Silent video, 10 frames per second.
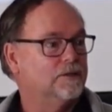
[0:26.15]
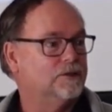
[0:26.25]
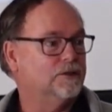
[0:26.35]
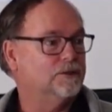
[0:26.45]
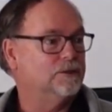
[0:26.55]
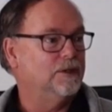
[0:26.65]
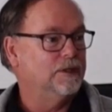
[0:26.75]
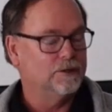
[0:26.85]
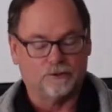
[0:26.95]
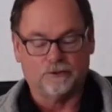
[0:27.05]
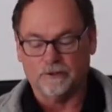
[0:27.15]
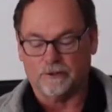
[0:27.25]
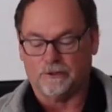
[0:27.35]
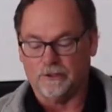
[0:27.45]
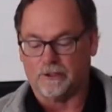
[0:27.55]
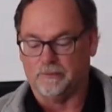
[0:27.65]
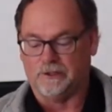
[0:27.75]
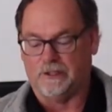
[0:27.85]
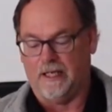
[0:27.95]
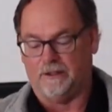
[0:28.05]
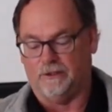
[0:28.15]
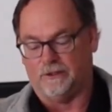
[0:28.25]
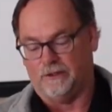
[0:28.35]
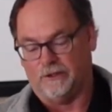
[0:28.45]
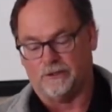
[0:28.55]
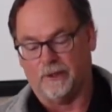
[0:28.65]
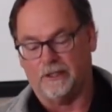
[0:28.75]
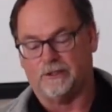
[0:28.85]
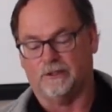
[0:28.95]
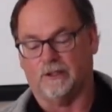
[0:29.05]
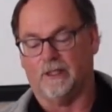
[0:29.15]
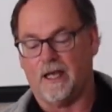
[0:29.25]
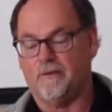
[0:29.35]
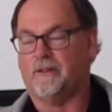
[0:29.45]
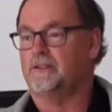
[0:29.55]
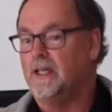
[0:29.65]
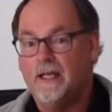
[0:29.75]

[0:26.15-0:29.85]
to certain circumstances and situations in life that's